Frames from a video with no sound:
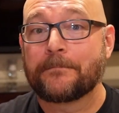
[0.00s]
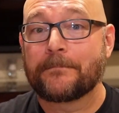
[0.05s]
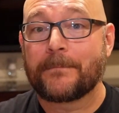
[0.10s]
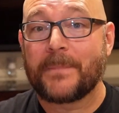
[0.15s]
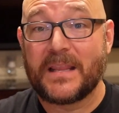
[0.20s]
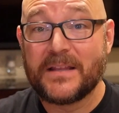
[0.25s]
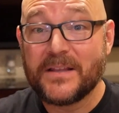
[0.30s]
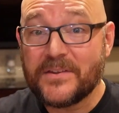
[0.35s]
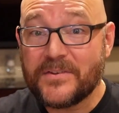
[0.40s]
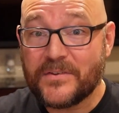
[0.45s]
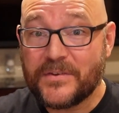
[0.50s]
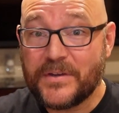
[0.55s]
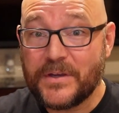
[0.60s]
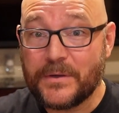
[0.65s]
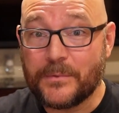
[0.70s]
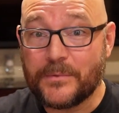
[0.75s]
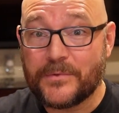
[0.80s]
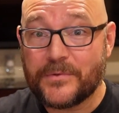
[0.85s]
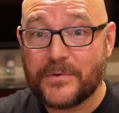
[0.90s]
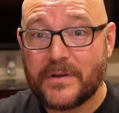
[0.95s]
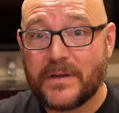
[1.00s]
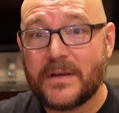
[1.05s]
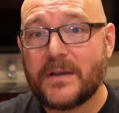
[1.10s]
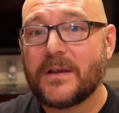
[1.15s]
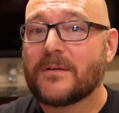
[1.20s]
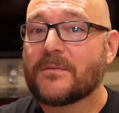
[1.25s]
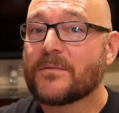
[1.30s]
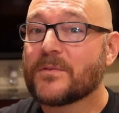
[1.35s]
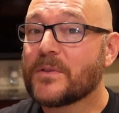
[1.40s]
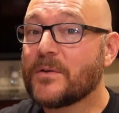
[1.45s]
Now this is huge.
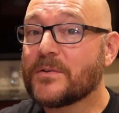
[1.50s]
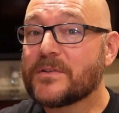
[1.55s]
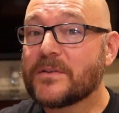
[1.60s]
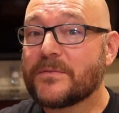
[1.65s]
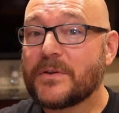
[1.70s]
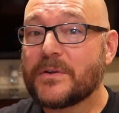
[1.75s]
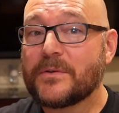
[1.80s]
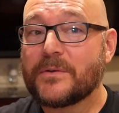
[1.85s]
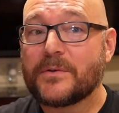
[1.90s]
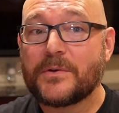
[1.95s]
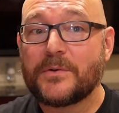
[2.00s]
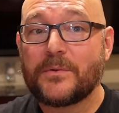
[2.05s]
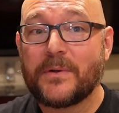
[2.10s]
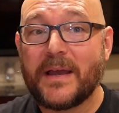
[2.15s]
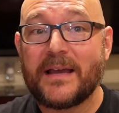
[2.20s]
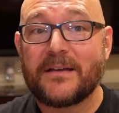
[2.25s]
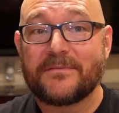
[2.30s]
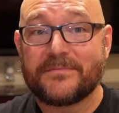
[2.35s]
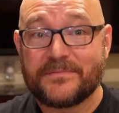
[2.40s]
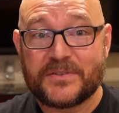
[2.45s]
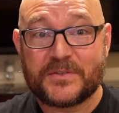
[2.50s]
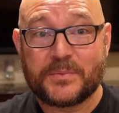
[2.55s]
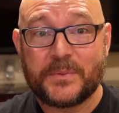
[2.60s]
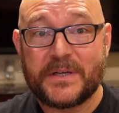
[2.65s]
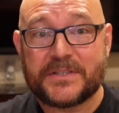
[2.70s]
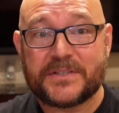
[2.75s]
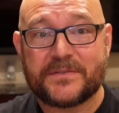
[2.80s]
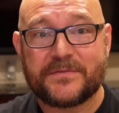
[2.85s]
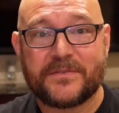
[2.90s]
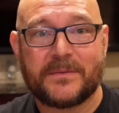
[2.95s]
For those of you who have
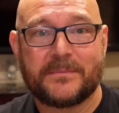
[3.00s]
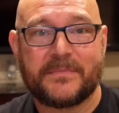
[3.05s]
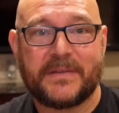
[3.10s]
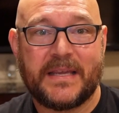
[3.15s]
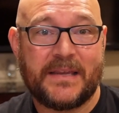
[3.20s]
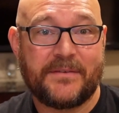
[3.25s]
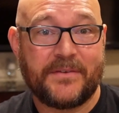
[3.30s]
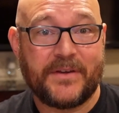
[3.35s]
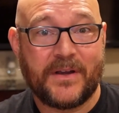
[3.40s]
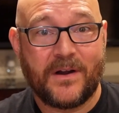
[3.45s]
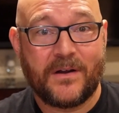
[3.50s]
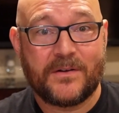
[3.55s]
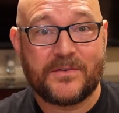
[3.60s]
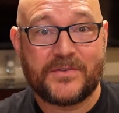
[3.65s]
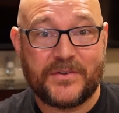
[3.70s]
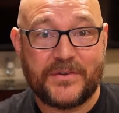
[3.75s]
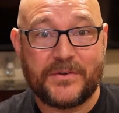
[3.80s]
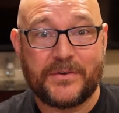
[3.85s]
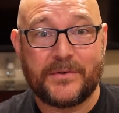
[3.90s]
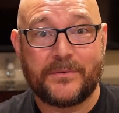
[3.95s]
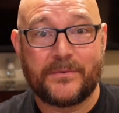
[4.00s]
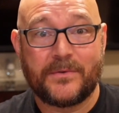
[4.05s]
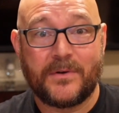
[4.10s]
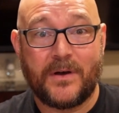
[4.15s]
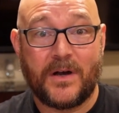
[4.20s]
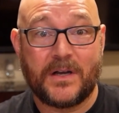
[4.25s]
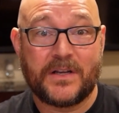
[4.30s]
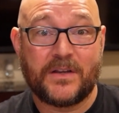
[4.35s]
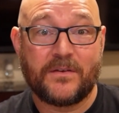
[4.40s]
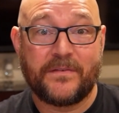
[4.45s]
switched from AVRs to
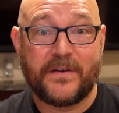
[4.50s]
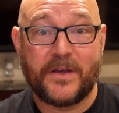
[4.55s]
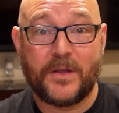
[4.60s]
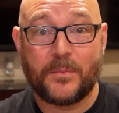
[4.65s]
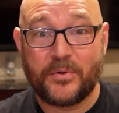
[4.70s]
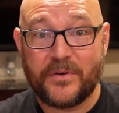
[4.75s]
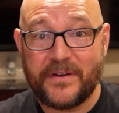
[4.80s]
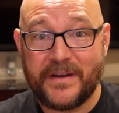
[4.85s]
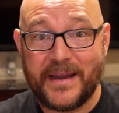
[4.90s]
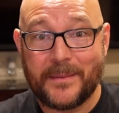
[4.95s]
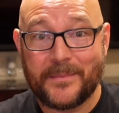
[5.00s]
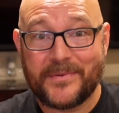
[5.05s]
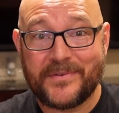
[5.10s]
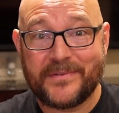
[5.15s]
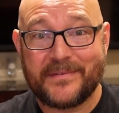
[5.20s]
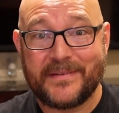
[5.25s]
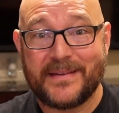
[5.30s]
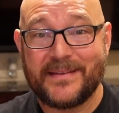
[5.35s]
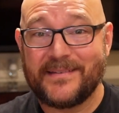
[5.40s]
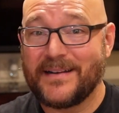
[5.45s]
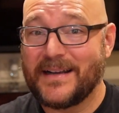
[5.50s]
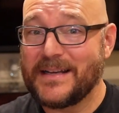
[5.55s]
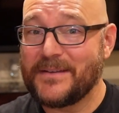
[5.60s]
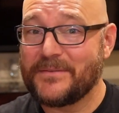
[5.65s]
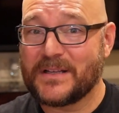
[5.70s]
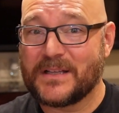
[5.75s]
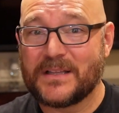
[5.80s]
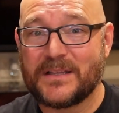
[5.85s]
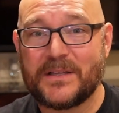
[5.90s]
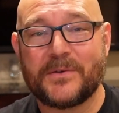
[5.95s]
audiophile preamps, it's not
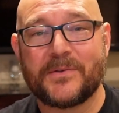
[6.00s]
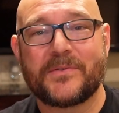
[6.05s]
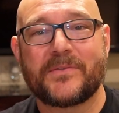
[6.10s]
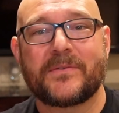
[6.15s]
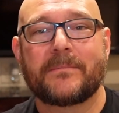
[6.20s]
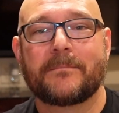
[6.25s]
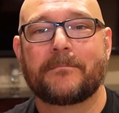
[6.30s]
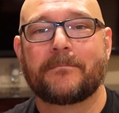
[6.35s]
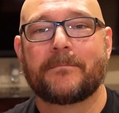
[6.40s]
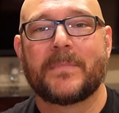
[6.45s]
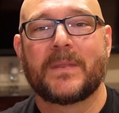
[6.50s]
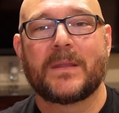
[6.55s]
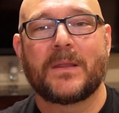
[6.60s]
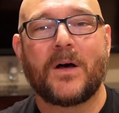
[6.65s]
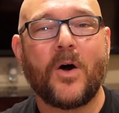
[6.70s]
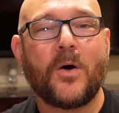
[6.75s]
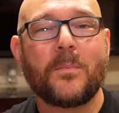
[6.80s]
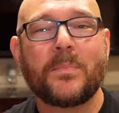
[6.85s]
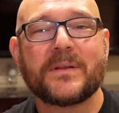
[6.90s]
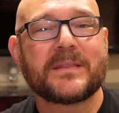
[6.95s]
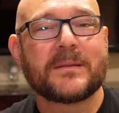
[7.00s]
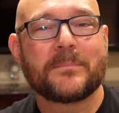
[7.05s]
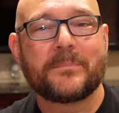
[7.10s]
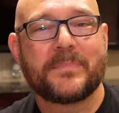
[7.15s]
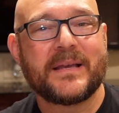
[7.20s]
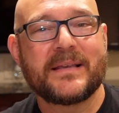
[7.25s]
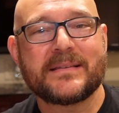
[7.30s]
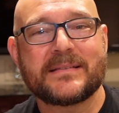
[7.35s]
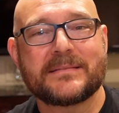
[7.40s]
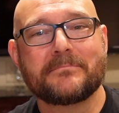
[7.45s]
even close. All but the
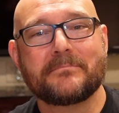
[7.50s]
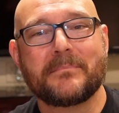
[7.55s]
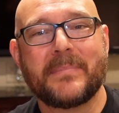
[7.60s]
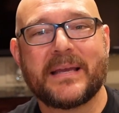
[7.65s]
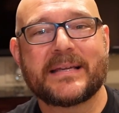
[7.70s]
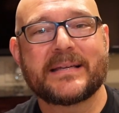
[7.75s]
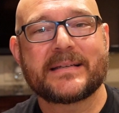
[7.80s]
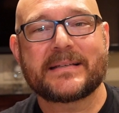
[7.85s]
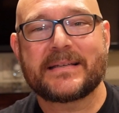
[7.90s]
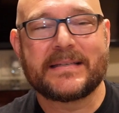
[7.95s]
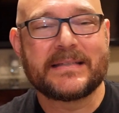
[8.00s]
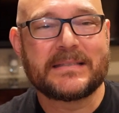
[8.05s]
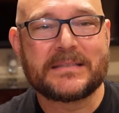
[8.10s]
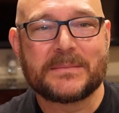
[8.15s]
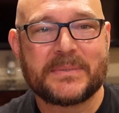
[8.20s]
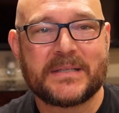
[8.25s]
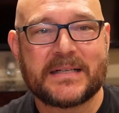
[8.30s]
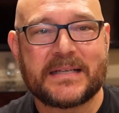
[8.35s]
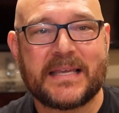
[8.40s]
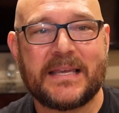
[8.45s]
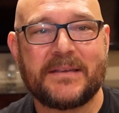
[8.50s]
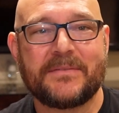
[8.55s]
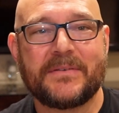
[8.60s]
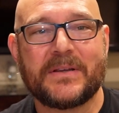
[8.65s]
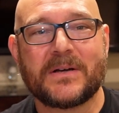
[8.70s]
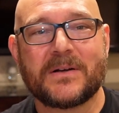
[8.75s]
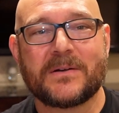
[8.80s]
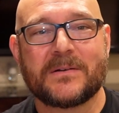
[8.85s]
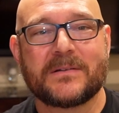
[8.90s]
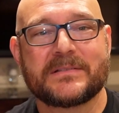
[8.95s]
best mega kilobuck
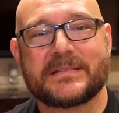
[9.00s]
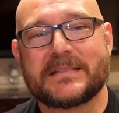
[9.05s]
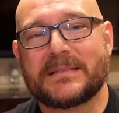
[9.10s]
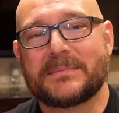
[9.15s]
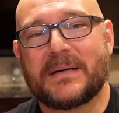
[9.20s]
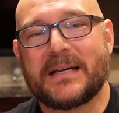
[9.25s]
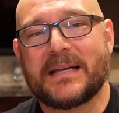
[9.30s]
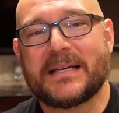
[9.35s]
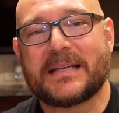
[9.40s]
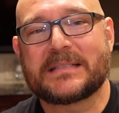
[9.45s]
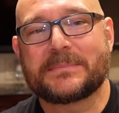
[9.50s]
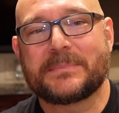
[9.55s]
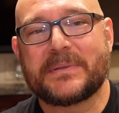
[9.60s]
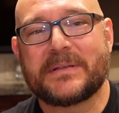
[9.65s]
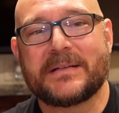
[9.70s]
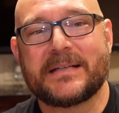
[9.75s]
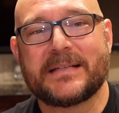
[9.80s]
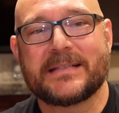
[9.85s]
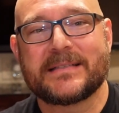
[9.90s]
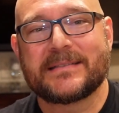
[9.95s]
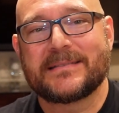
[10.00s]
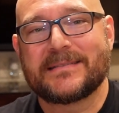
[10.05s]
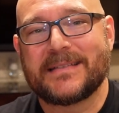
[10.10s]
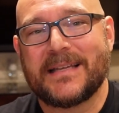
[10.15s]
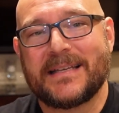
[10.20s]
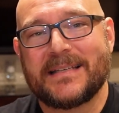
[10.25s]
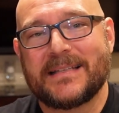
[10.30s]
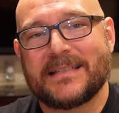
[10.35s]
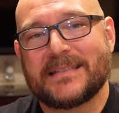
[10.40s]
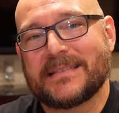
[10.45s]
AVRs, in my experience,
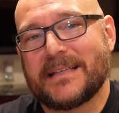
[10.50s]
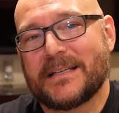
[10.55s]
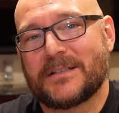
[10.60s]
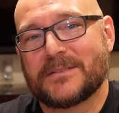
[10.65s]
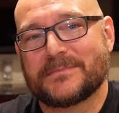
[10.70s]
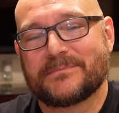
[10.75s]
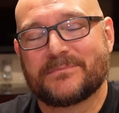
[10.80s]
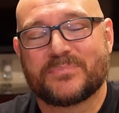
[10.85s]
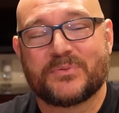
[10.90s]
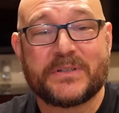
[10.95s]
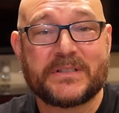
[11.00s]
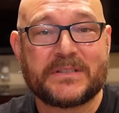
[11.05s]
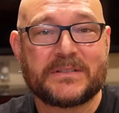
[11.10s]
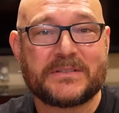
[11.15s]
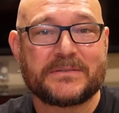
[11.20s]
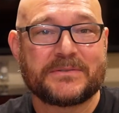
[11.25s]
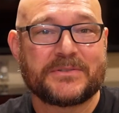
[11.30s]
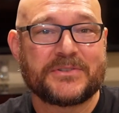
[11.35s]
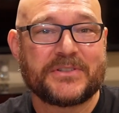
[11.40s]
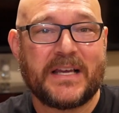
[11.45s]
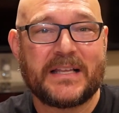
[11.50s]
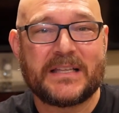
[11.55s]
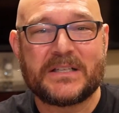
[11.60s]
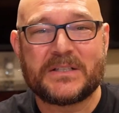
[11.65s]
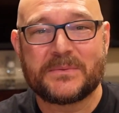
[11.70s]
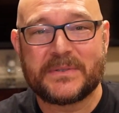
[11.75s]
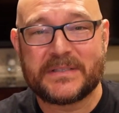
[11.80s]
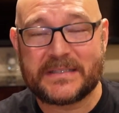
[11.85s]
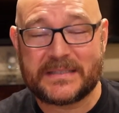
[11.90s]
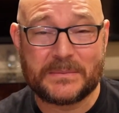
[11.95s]
tend to sound brittle,
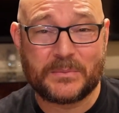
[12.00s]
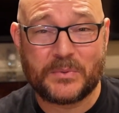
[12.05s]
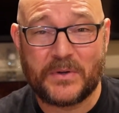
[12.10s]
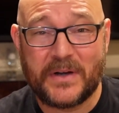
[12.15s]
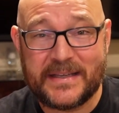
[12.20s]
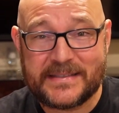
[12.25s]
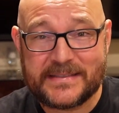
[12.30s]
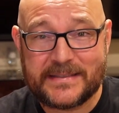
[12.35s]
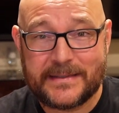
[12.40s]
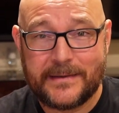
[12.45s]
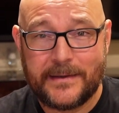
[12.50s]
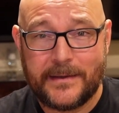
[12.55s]
shallow, and compressed.